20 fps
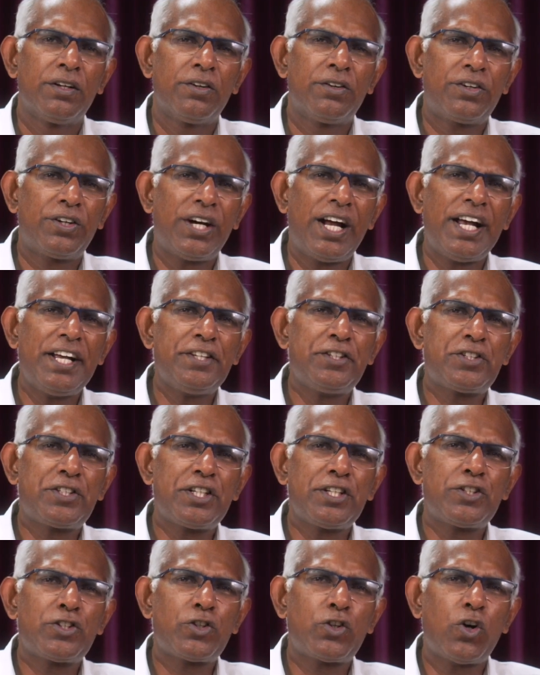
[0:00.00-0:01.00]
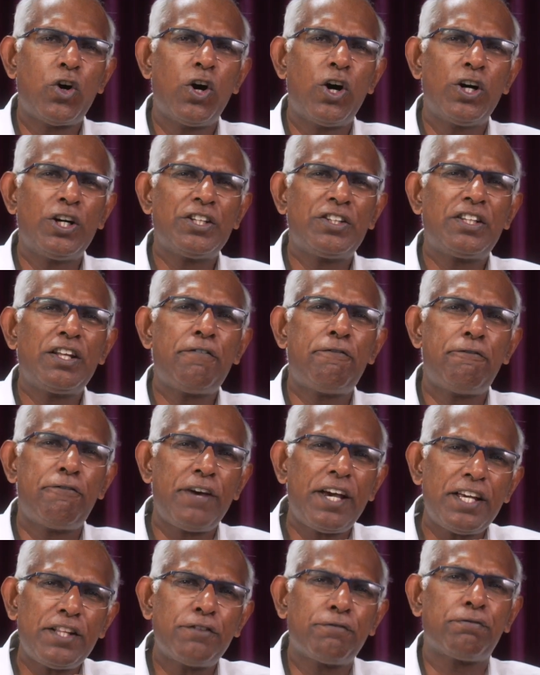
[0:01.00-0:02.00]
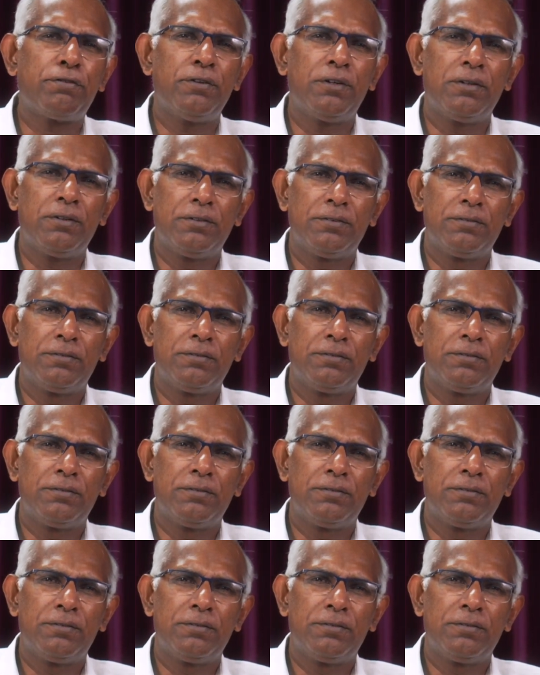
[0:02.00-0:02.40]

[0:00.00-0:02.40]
Christ is called the faithful.